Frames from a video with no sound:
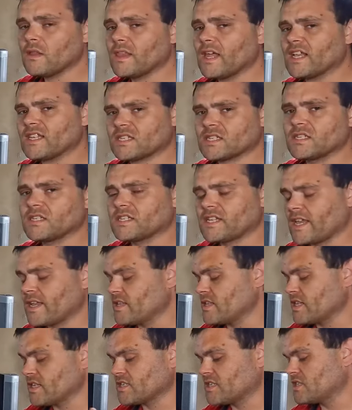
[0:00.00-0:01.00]
that's the
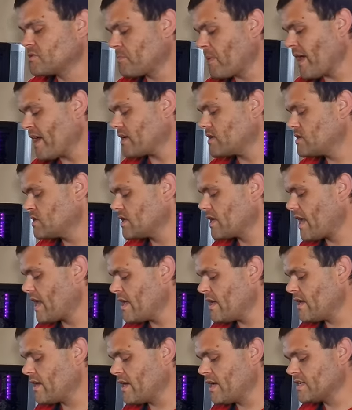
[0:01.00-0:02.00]
specs of the
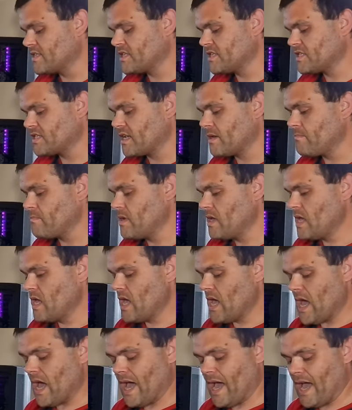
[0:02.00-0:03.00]
kit, system,
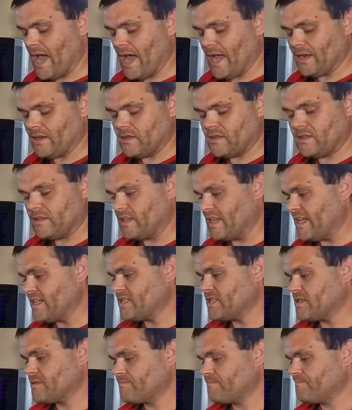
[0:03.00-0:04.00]
and
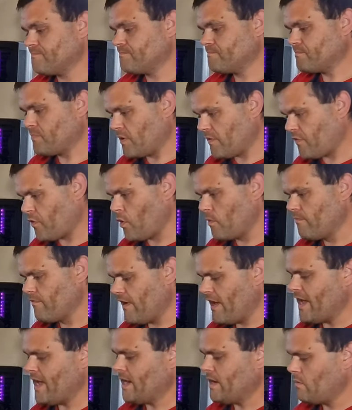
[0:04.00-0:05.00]
this performed
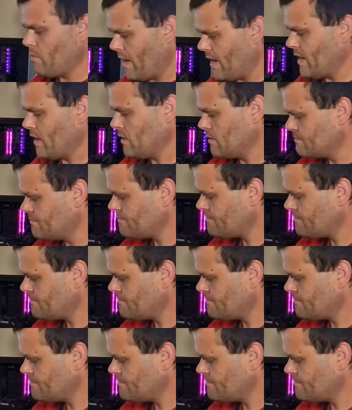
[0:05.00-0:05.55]
very well.